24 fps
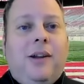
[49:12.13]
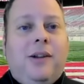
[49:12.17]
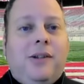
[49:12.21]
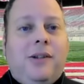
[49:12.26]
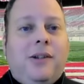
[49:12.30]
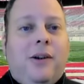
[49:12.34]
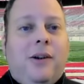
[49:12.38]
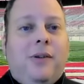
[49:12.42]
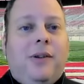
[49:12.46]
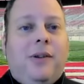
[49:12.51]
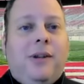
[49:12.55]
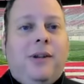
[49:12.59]

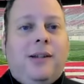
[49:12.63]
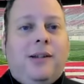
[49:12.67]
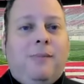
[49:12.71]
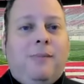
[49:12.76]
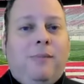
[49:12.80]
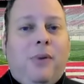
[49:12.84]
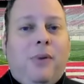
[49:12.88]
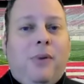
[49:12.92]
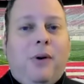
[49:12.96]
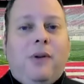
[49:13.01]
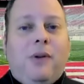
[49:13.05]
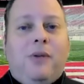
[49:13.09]
so this
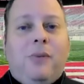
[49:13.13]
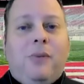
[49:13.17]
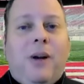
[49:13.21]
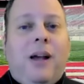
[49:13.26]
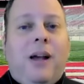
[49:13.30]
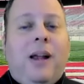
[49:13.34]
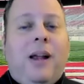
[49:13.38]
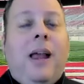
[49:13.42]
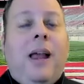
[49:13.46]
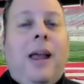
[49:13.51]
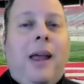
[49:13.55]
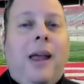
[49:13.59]
bodes
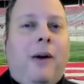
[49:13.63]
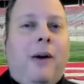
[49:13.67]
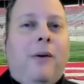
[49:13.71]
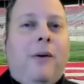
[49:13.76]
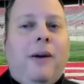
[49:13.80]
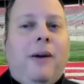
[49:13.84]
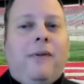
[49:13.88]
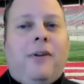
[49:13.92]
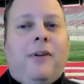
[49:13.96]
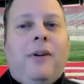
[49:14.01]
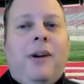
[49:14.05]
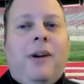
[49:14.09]
well
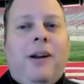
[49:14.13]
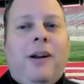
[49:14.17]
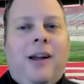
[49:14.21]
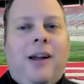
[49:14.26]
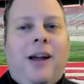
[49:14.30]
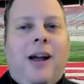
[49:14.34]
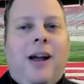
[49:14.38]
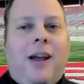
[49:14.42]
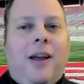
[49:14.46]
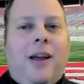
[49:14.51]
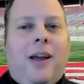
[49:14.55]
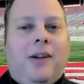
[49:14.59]
however
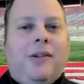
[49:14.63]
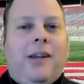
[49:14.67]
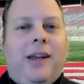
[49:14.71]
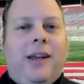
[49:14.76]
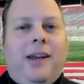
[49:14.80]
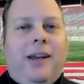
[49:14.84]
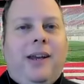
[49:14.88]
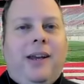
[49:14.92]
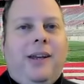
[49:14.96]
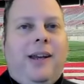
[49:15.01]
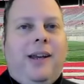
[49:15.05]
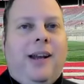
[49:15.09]
I also
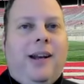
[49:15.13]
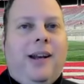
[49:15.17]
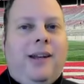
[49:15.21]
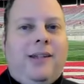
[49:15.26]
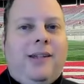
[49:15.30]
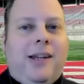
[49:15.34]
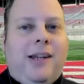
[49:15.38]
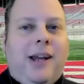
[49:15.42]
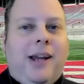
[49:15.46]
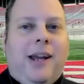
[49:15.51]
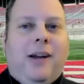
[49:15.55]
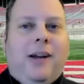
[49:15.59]
had Indiana
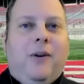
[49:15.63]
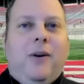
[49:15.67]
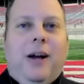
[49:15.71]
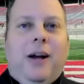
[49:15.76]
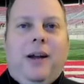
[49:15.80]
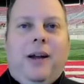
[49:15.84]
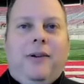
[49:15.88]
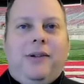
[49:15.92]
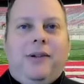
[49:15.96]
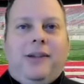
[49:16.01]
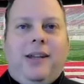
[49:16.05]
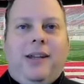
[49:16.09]
tying
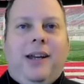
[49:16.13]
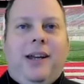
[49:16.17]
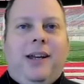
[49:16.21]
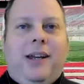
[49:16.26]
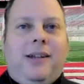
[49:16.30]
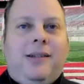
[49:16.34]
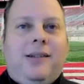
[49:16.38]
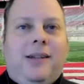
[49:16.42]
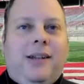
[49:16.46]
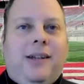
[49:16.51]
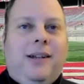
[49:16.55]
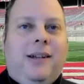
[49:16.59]
Ohio
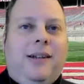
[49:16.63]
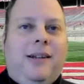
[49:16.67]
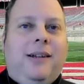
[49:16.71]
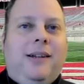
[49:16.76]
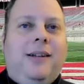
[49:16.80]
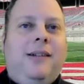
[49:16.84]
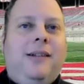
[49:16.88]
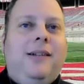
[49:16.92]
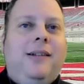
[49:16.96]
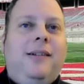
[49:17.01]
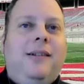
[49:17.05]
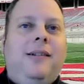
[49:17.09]
State
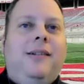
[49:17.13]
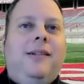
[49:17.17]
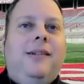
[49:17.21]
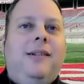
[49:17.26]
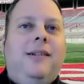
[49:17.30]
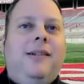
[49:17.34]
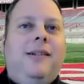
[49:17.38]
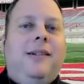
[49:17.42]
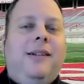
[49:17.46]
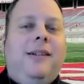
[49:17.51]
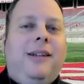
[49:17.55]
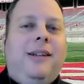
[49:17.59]
uh,
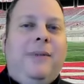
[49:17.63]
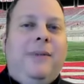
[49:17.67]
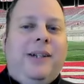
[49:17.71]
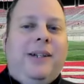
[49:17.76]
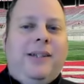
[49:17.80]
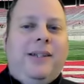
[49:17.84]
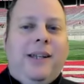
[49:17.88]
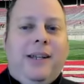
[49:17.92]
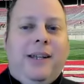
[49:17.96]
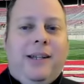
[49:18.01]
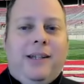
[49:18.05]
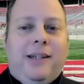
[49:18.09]
in the
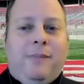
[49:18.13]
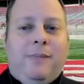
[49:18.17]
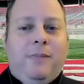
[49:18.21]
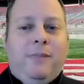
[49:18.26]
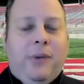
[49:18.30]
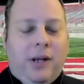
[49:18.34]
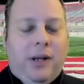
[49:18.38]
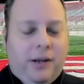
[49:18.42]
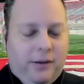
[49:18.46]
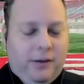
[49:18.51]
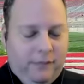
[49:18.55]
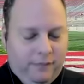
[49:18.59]
Big Ten East,
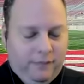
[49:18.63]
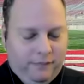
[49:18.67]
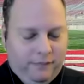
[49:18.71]
but